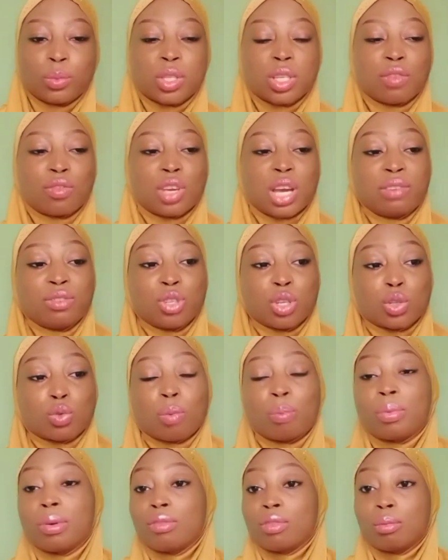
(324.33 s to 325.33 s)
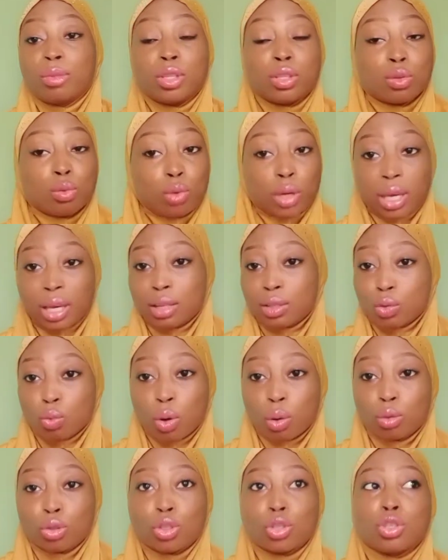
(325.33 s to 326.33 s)
If you have just one perfume, it's okay as
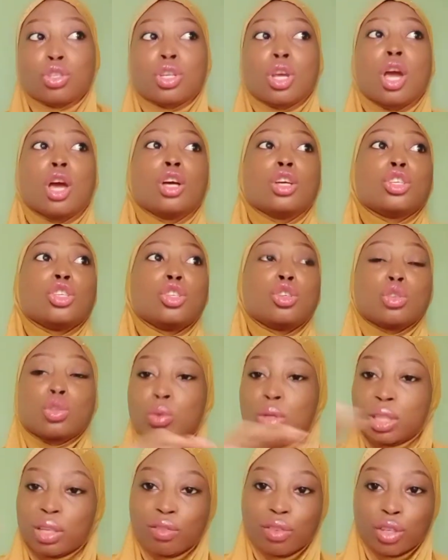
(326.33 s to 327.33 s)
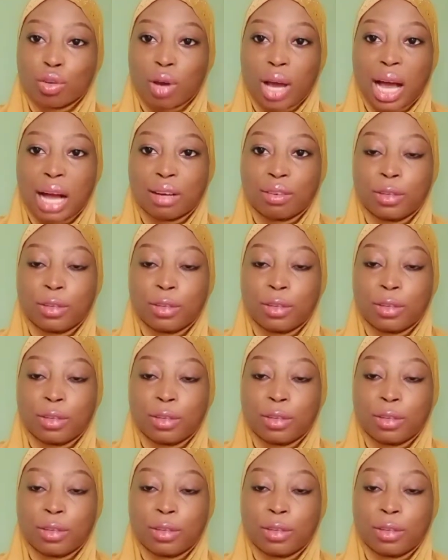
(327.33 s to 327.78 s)
well. Just use whatever you have.